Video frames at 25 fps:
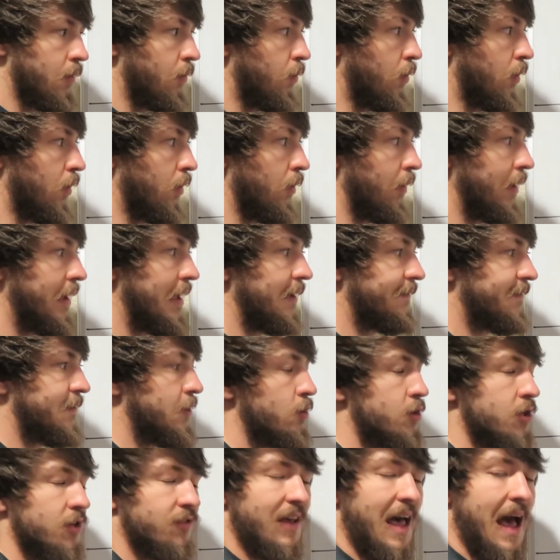well, if
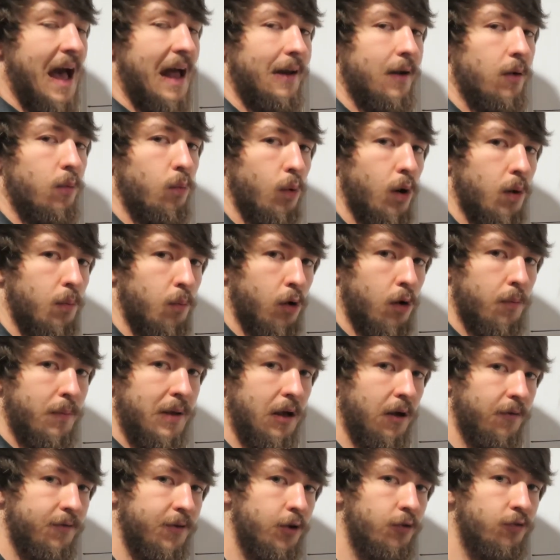you just add in one more
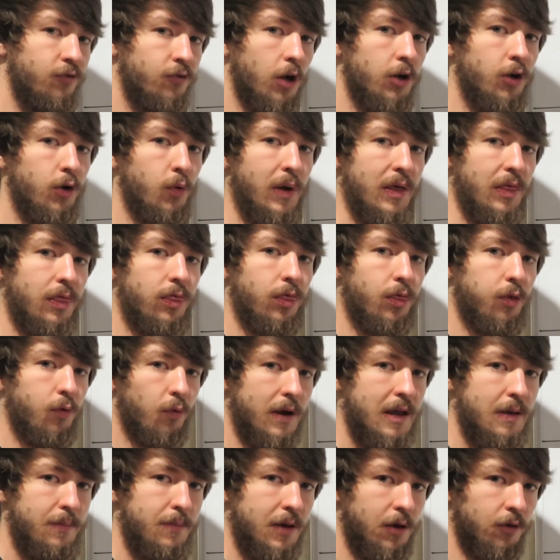meal, if you start doing
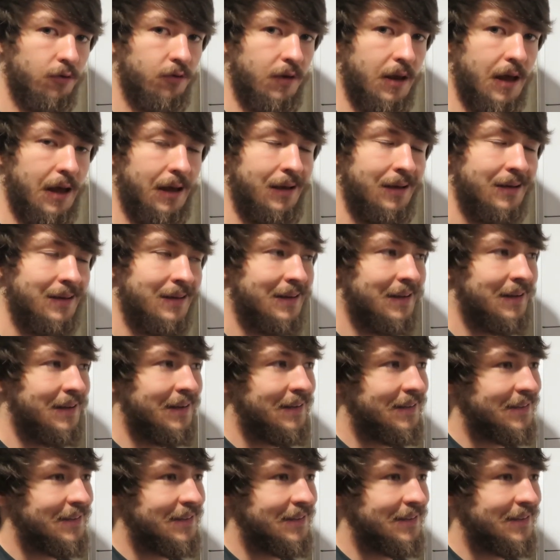three meals a day,